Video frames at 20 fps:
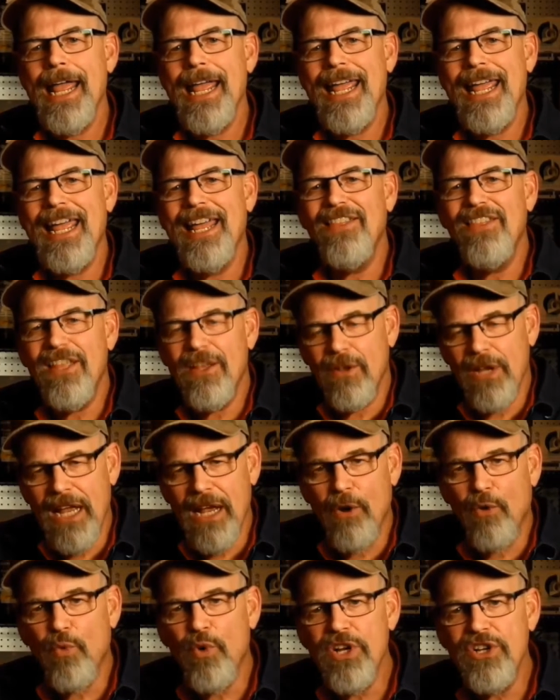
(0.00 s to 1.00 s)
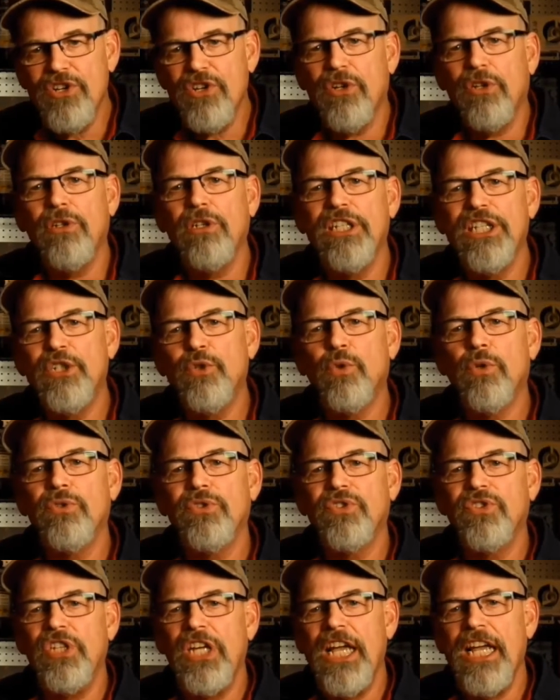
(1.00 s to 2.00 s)
in the original literal
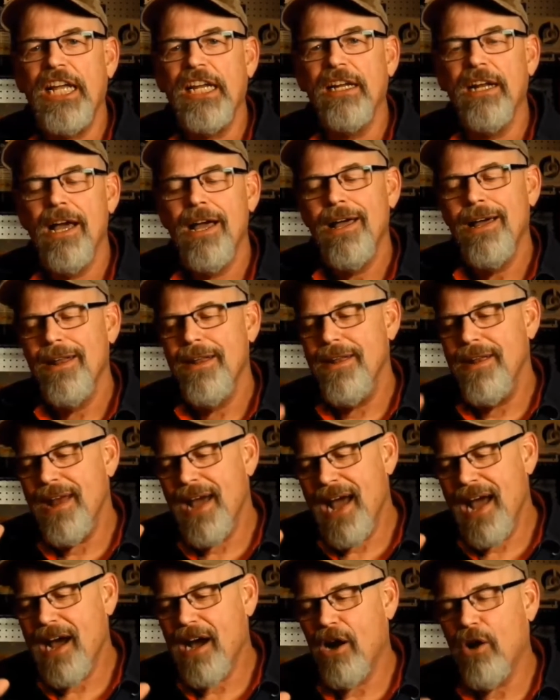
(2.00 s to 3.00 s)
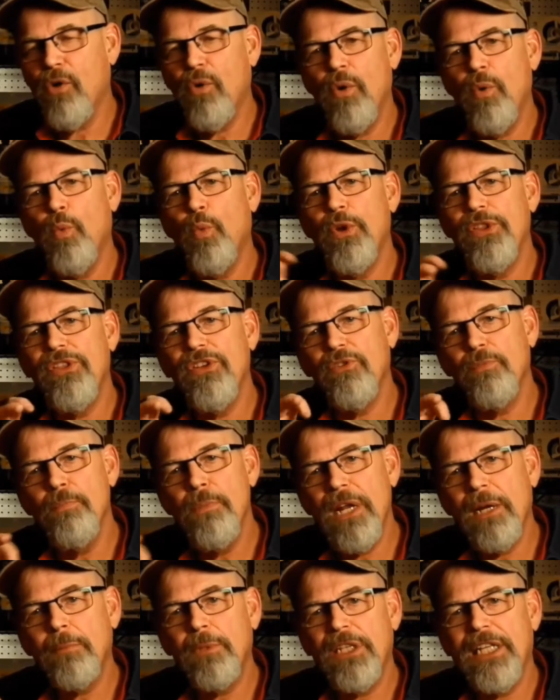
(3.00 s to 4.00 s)
scene. Now, with the
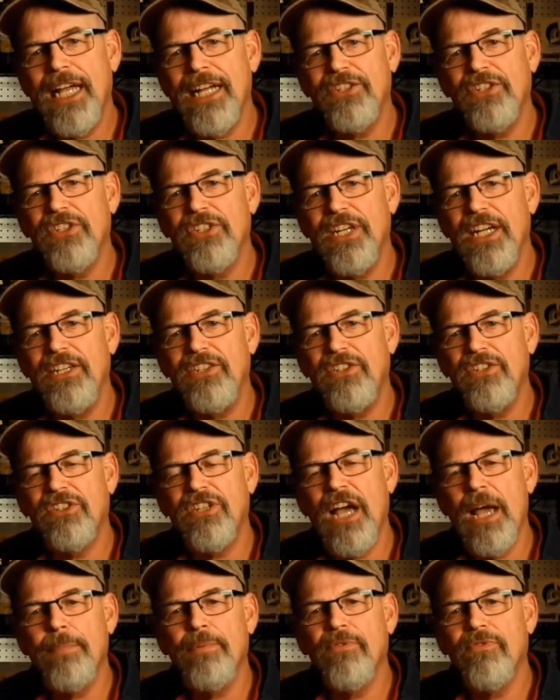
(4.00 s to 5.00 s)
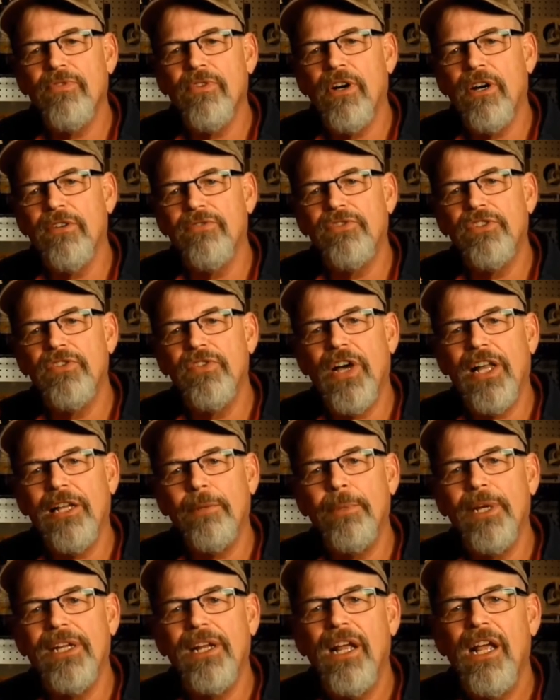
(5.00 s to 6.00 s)
minimal agitation type of
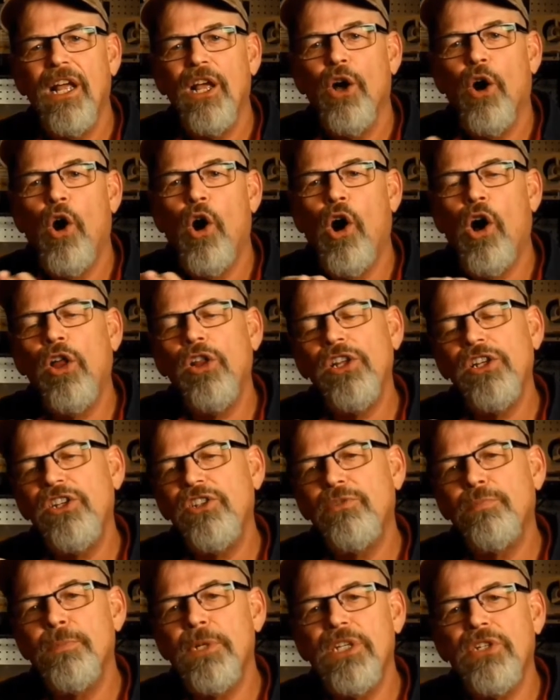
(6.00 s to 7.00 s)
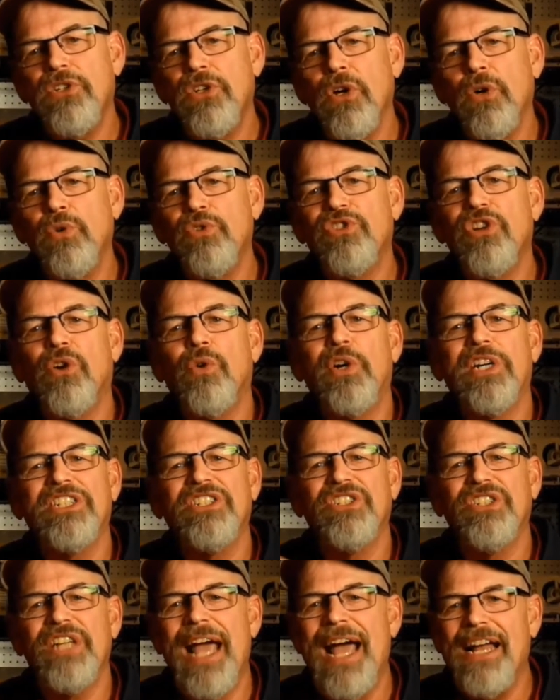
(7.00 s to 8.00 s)
development, all of these midtones are
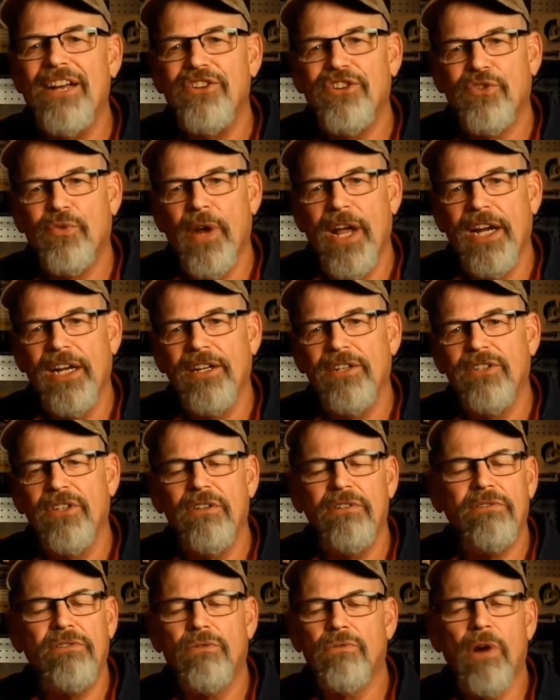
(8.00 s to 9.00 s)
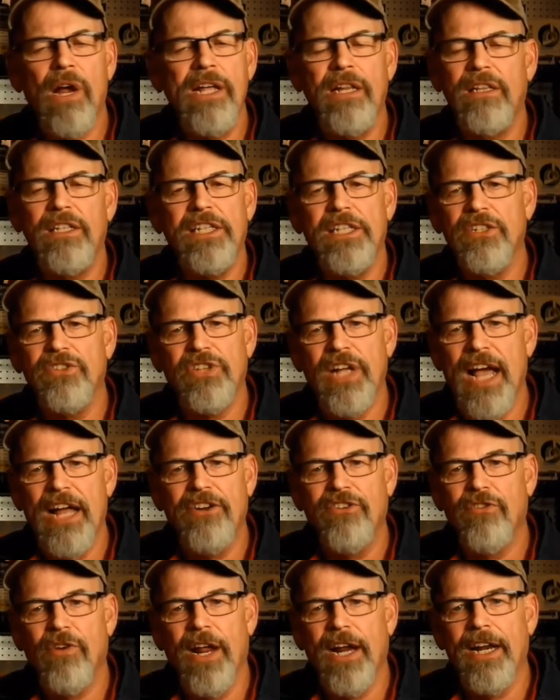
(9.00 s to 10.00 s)
exaggerated, greatly
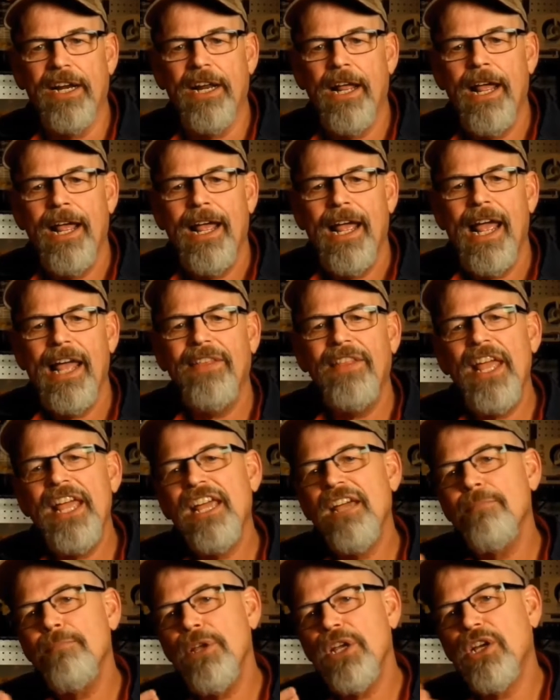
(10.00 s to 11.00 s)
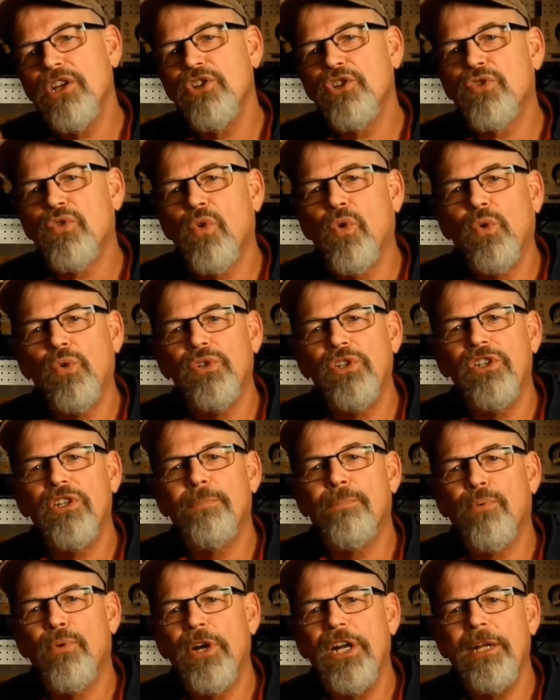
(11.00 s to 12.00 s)
exaggerated. And they can be controlled in the
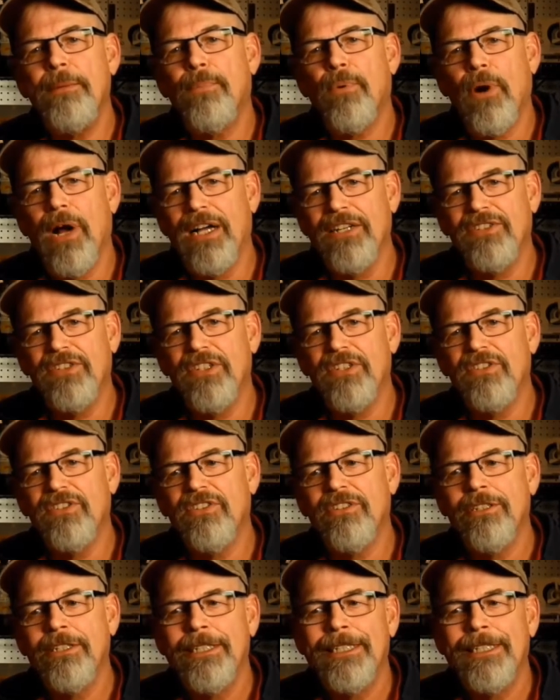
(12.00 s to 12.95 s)
printing process